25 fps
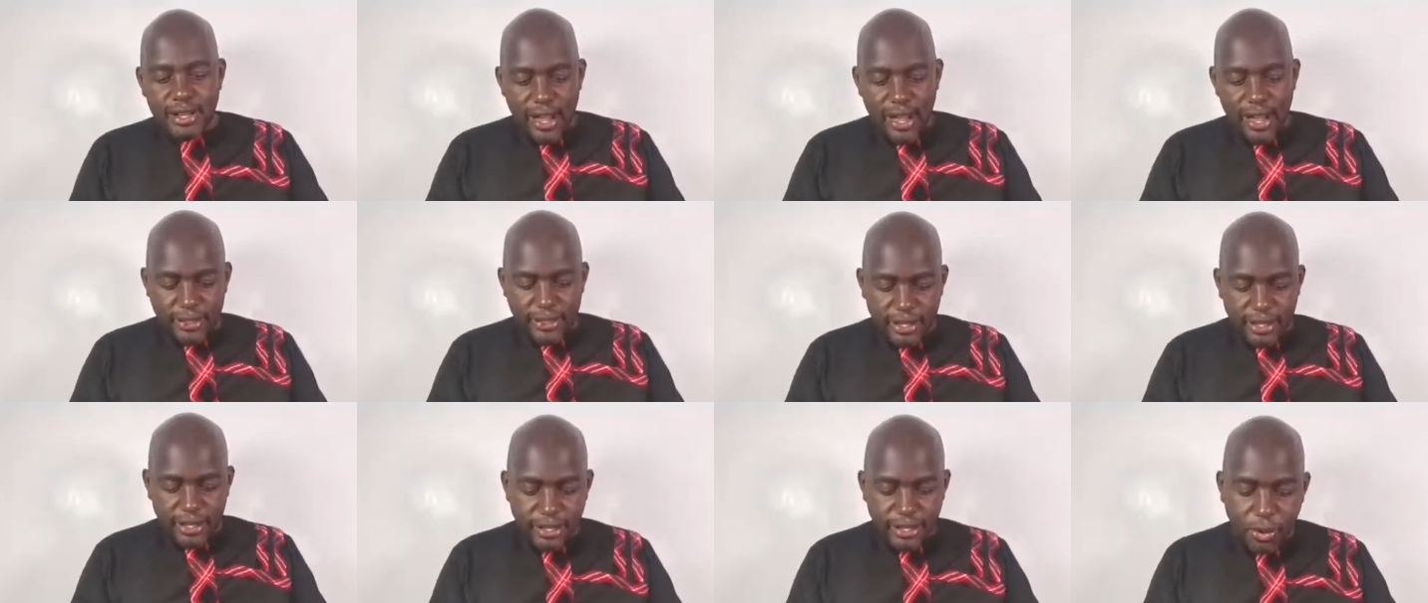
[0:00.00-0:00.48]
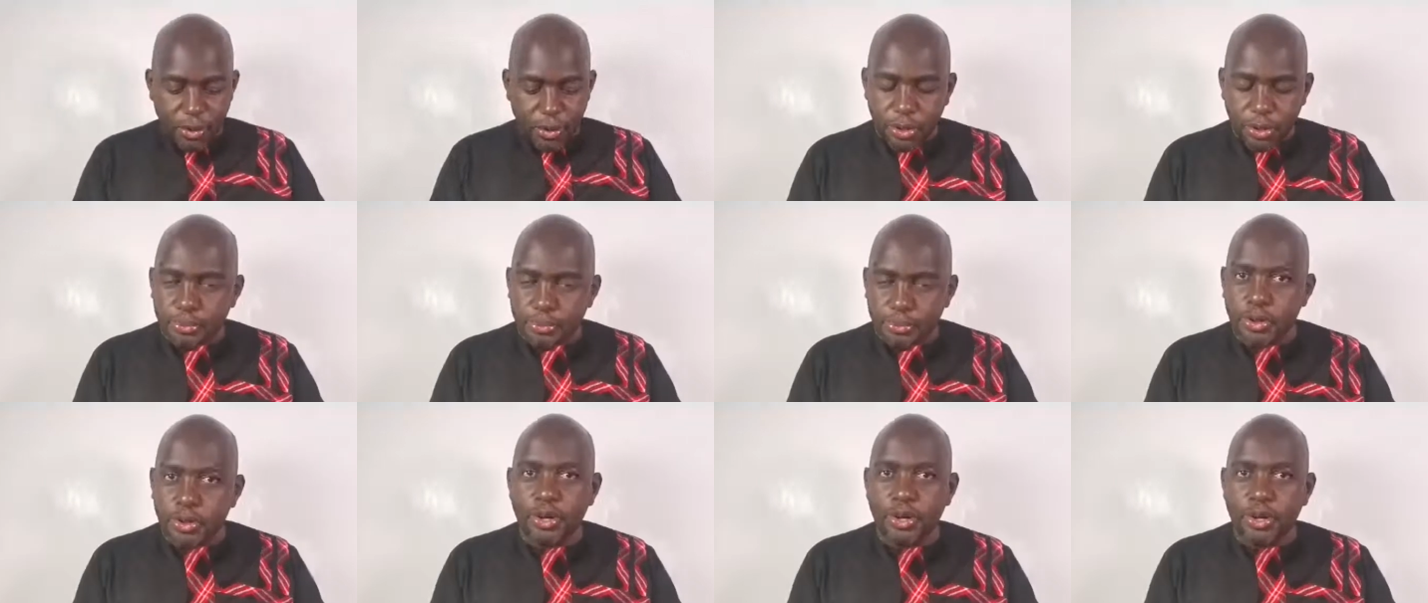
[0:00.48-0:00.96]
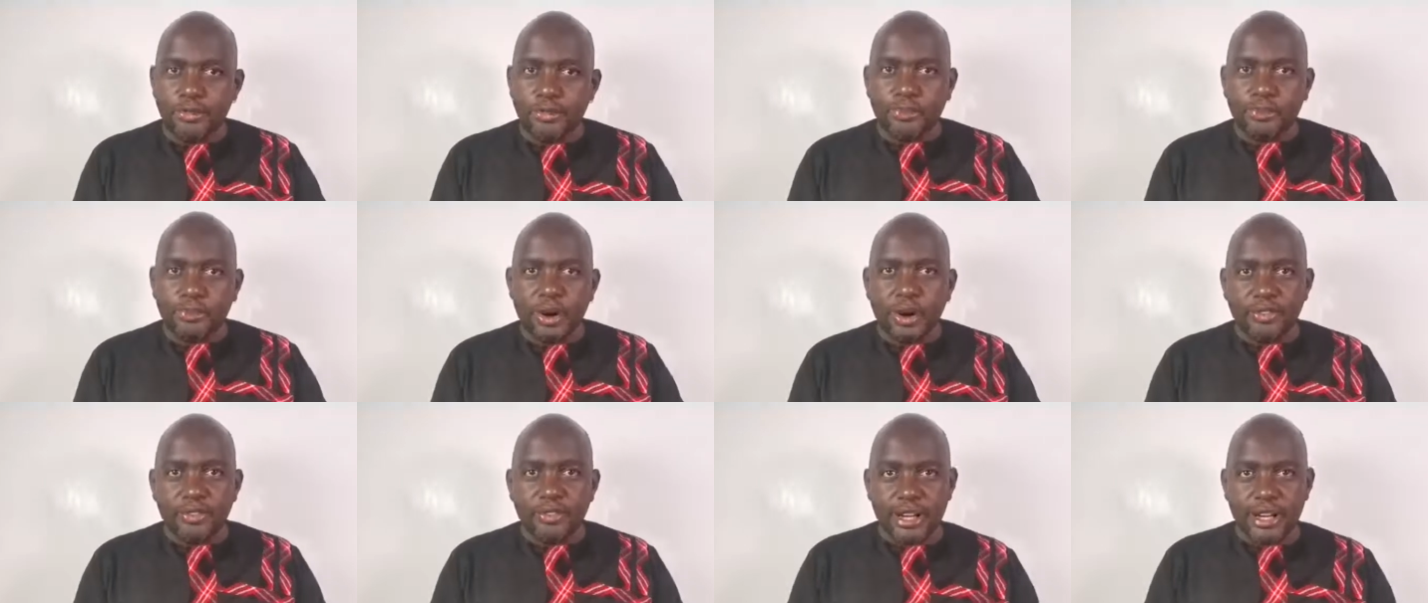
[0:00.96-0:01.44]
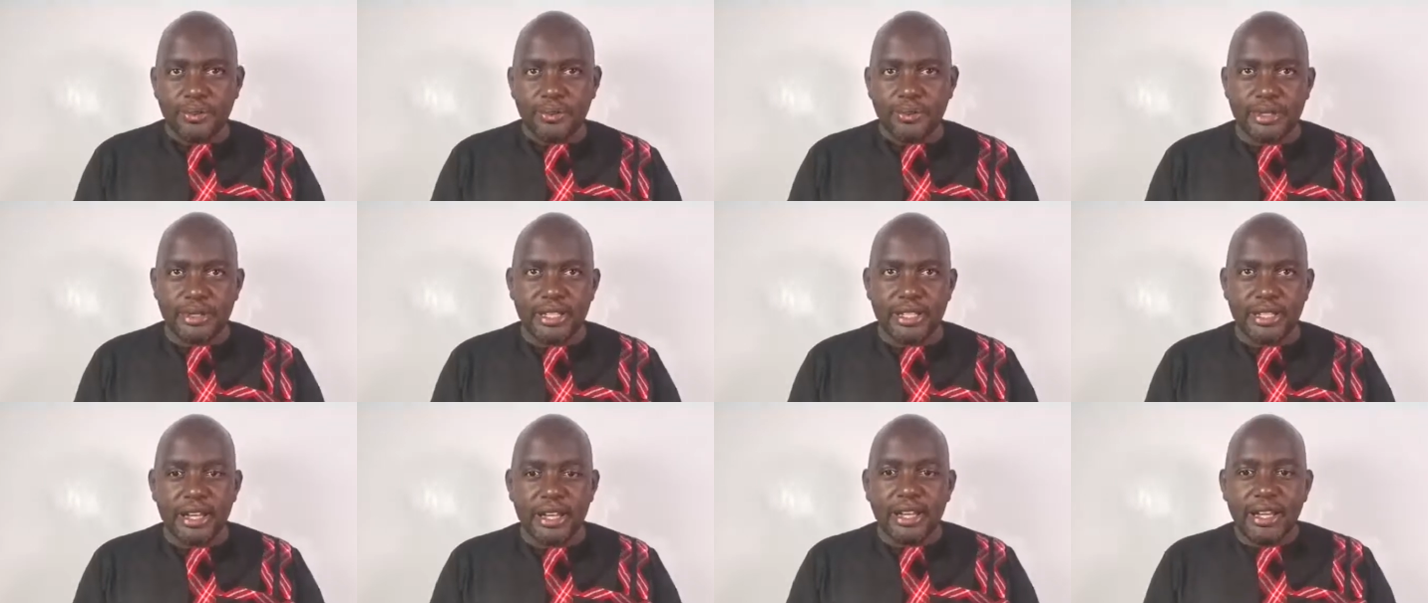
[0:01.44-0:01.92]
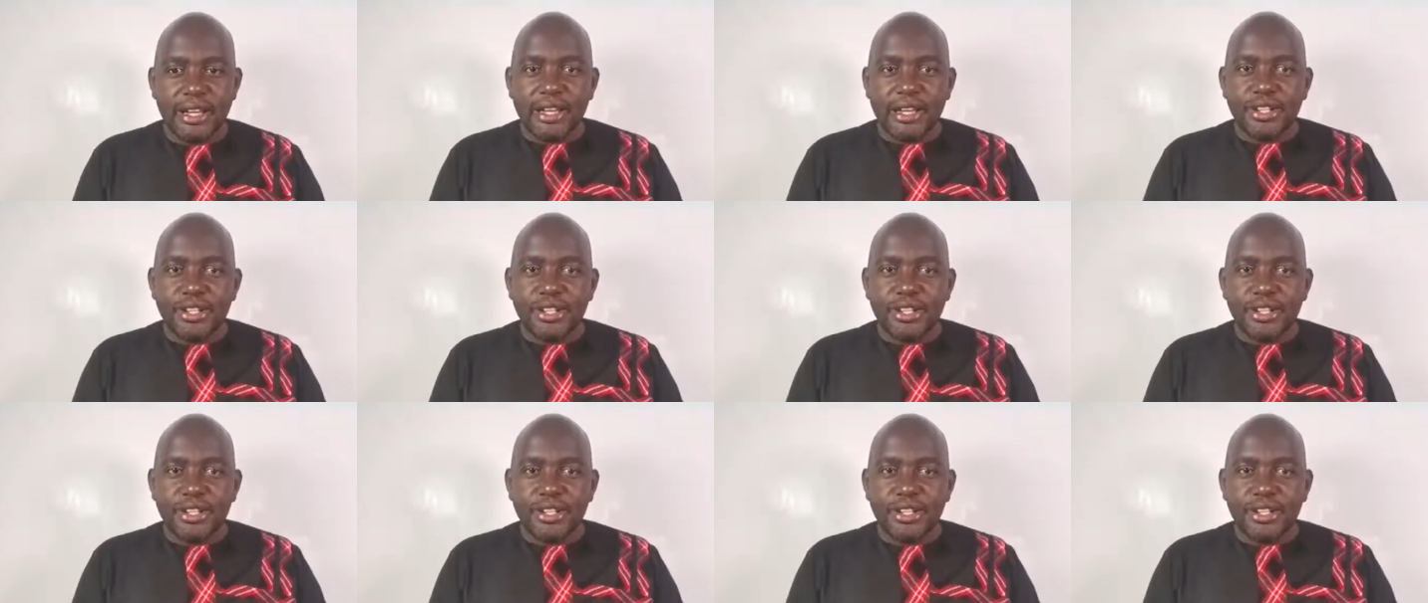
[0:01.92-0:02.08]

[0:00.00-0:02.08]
I think the whole book of Proverbs